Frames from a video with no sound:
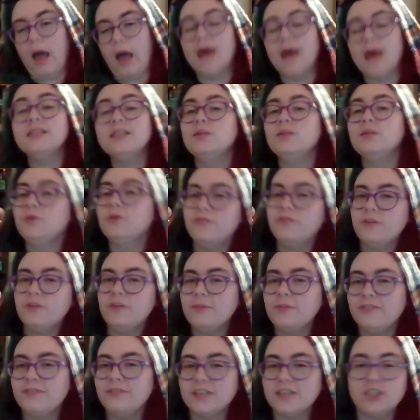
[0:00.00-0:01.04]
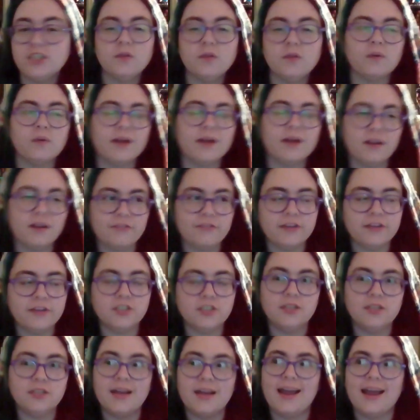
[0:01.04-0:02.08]
I don't know if it'll be fiction or
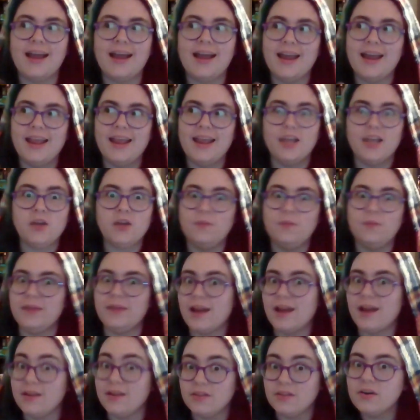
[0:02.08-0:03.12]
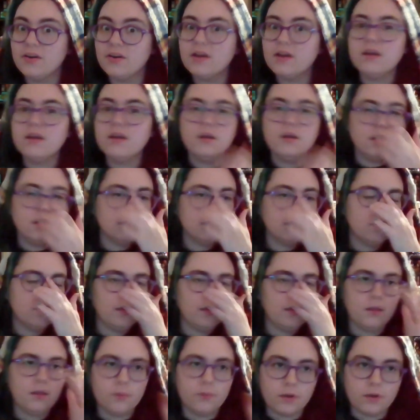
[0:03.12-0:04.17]
non-fiction. It could be either, so
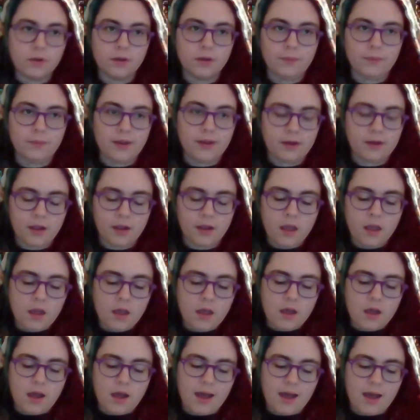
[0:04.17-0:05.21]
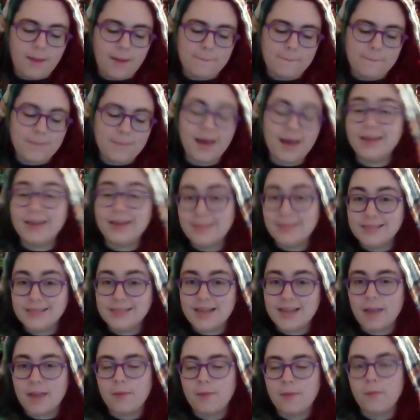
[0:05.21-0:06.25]
the ebook could be any. At this
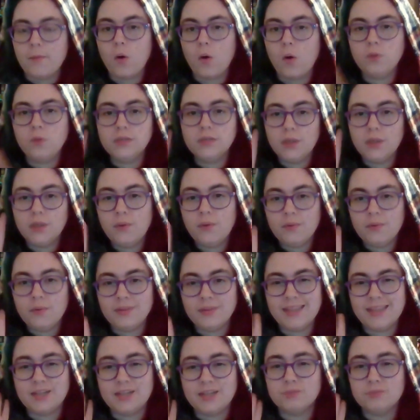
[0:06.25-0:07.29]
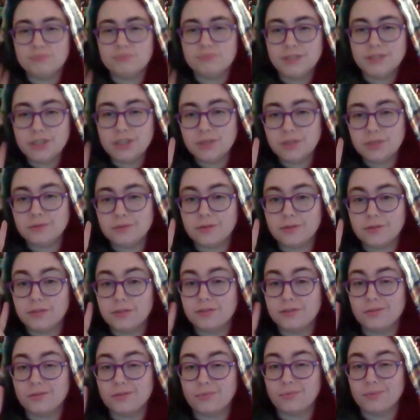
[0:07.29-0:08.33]
time, I'm only going with that original
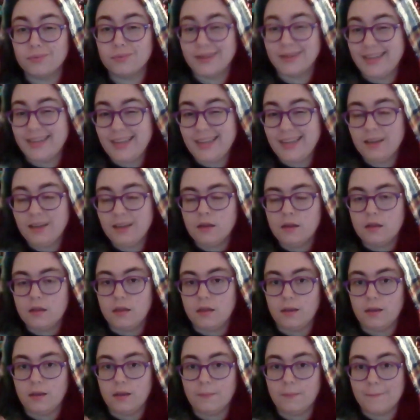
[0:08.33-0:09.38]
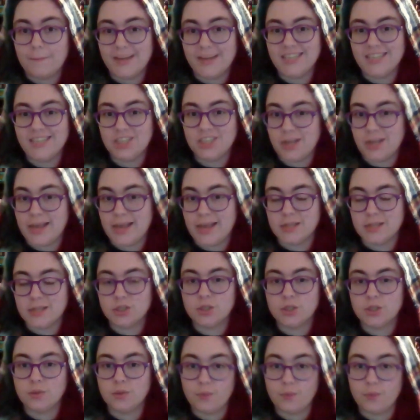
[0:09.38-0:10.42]
3. It might
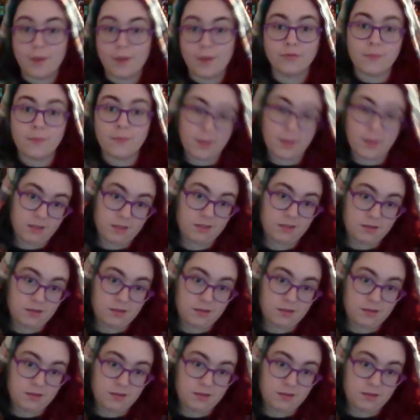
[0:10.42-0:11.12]
change throughout the month.